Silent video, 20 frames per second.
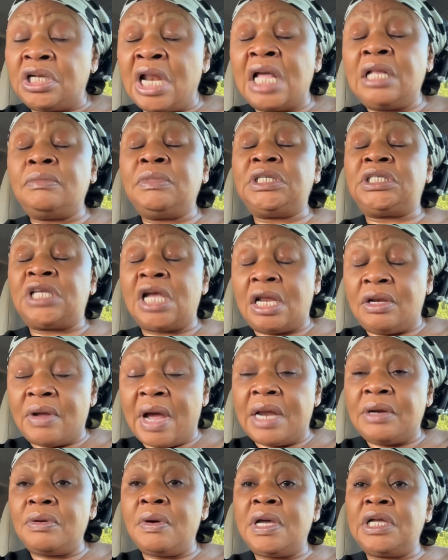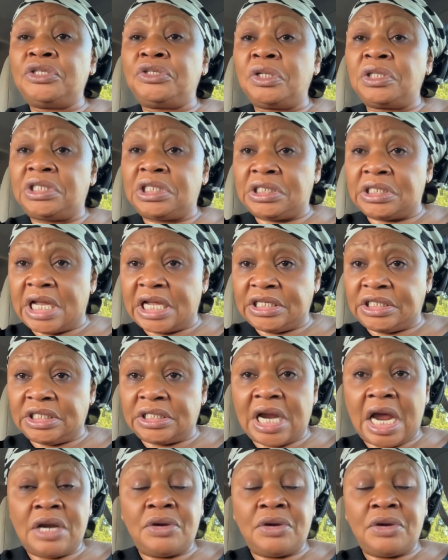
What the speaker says: Let me tell you, I know a judge in Nigeria.